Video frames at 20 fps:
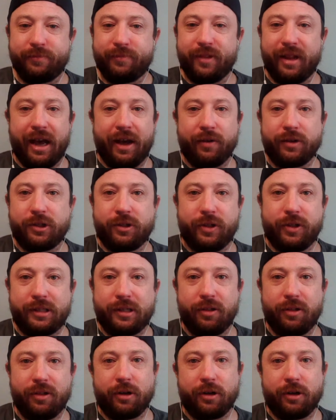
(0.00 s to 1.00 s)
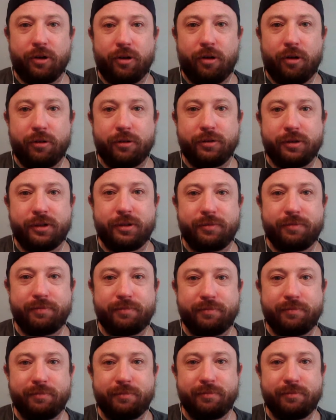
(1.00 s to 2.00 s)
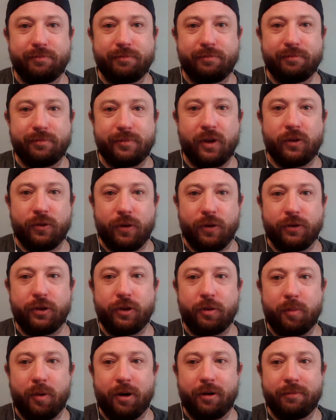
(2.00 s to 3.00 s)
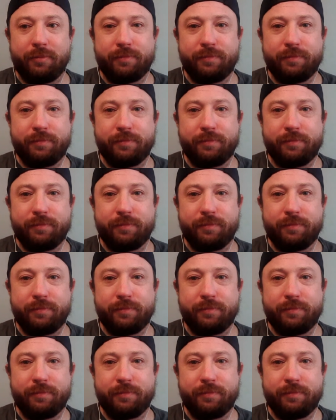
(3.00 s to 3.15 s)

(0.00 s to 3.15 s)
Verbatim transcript: Alex Clancy, Locked On Cardinals. I'll talk to you tomorrow.